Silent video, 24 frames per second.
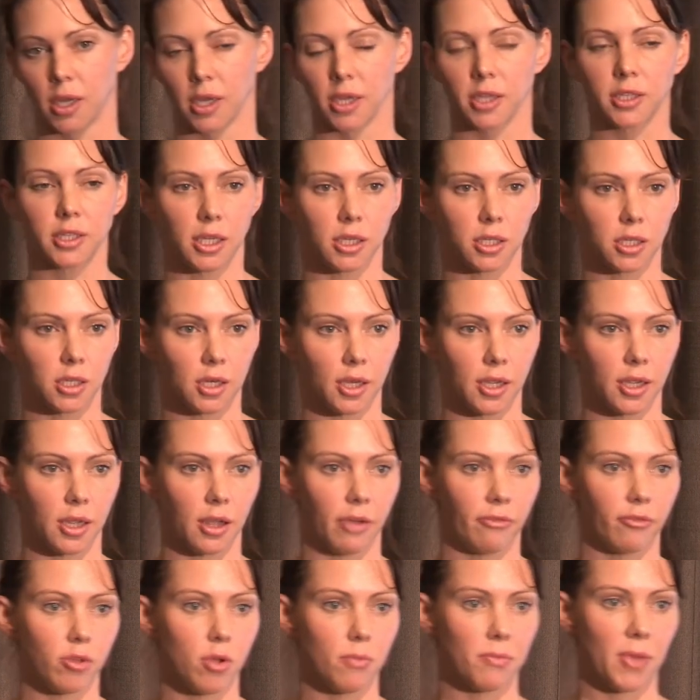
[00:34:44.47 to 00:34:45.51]
Essentially,
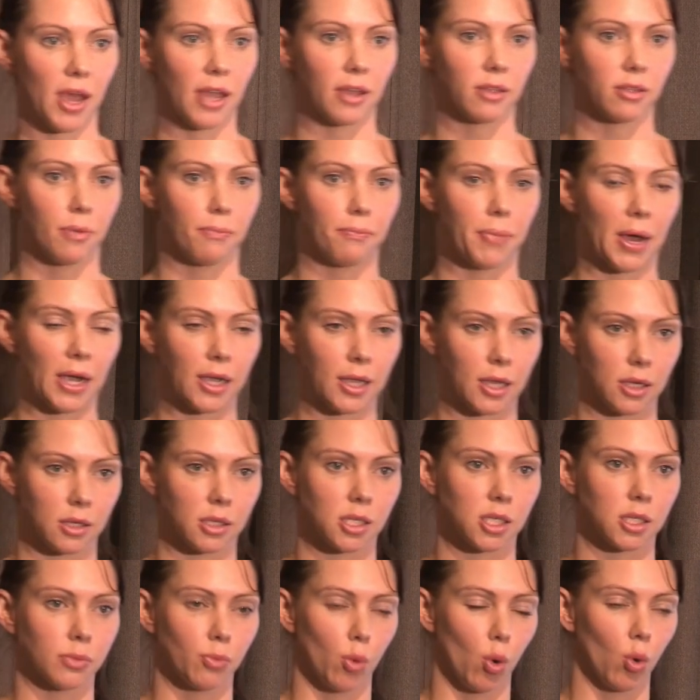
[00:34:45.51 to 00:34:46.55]
if you make the
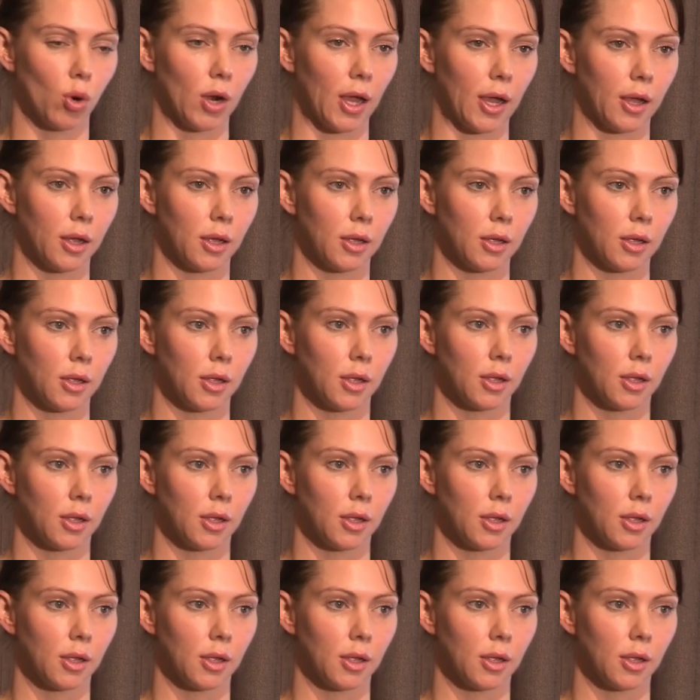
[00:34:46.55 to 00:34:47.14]
bucket smaller,